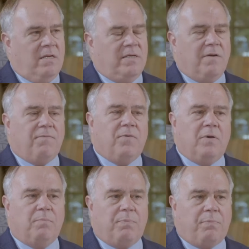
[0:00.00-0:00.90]

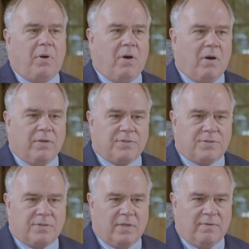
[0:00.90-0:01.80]
Different
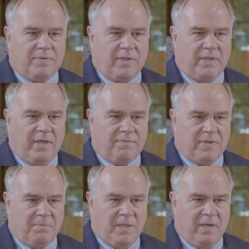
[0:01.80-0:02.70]
parts of the
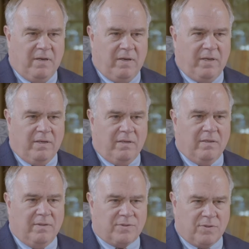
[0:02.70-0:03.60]
DFW area
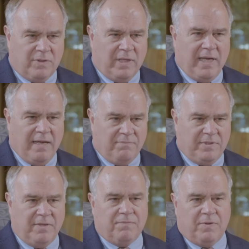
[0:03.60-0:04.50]
certainly
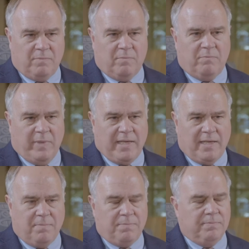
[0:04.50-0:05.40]
have different
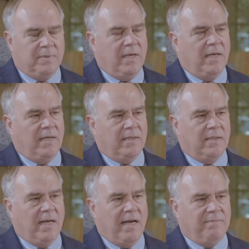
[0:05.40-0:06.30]
makeup.
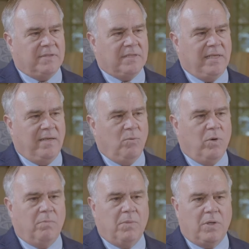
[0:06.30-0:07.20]
Obviously,
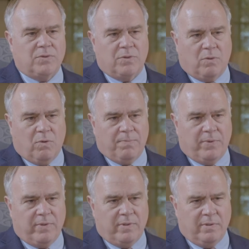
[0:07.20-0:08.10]
where most of the
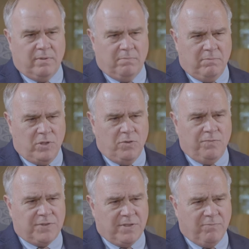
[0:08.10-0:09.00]
corporate
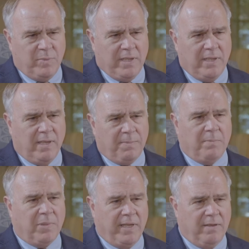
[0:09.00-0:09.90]
moves have been, up
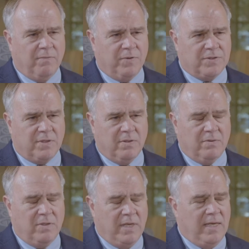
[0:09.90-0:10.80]
in Plano,
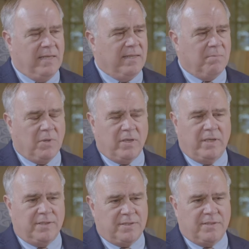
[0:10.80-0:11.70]
Frisco, that
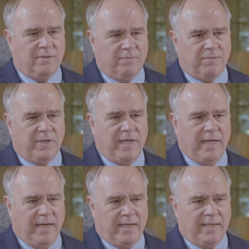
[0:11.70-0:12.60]
market is still
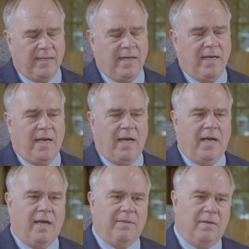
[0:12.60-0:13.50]
frenetic.
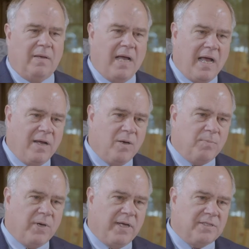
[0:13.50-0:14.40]
The higher
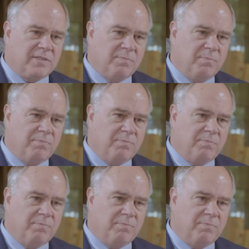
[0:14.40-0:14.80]
priced